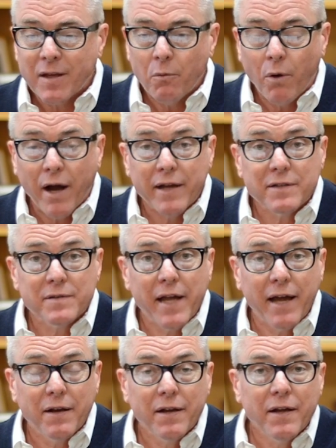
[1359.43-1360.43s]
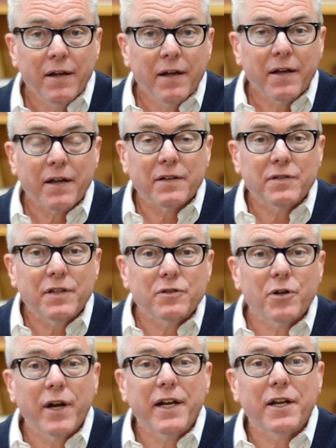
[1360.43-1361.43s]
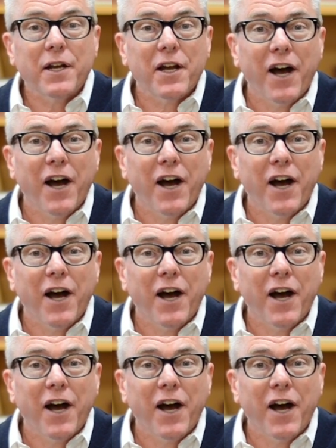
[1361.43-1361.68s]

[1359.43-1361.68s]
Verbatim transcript: Why is that? Because he's created in